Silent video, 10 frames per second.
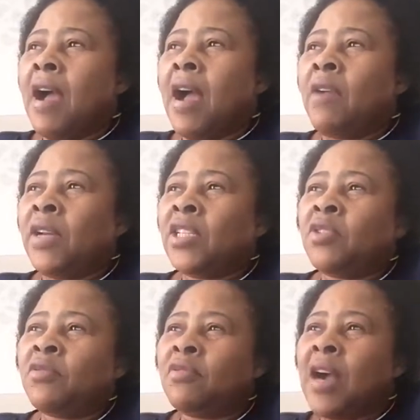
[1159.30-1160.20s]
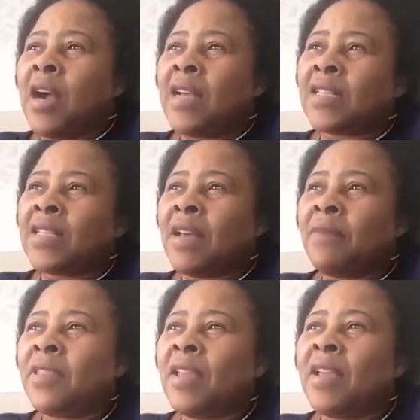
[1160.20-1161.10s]
I want to ask
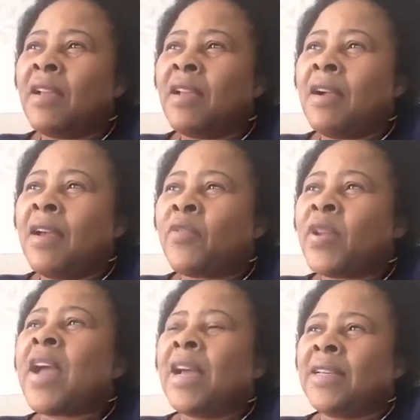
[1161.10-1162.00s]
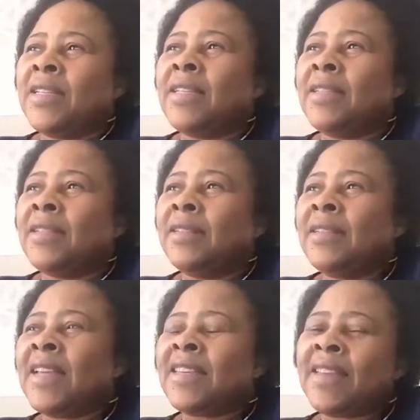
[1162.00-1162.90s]
something regarding
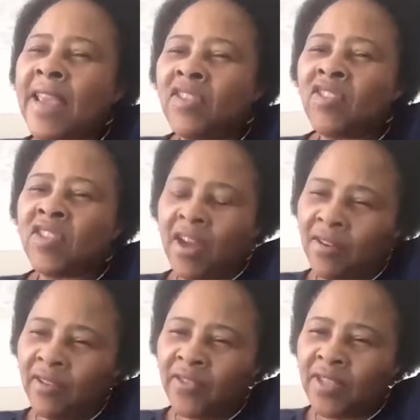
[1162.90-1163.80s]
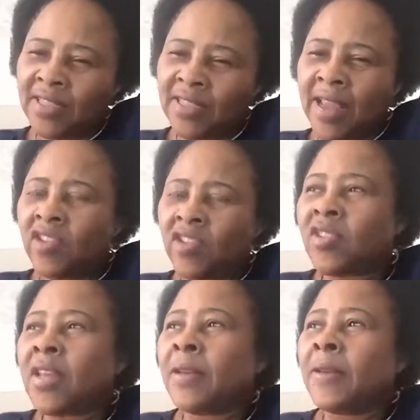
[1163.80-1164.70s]
the danger of
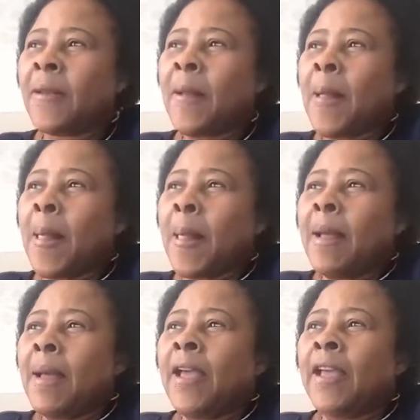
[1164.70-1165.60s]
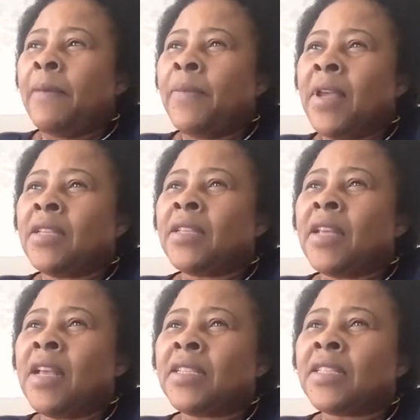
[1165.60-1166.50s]
translation
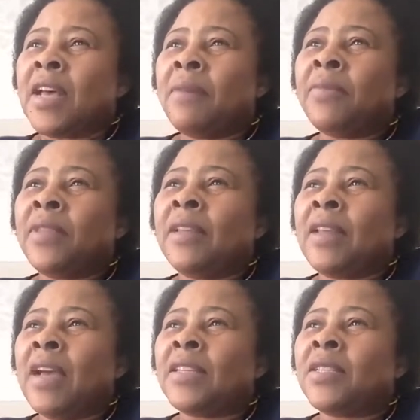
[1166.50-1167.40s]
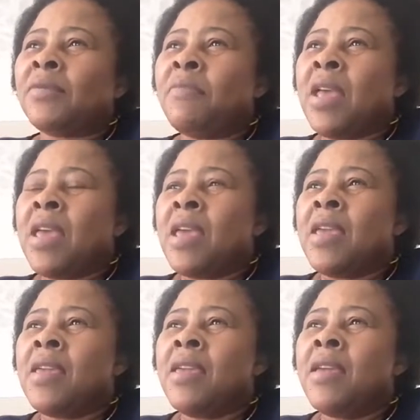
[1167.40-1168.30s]
as something that
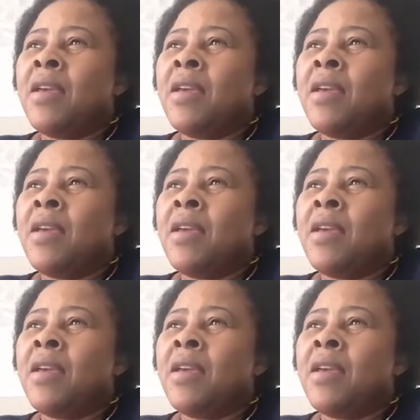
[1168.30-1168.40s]
may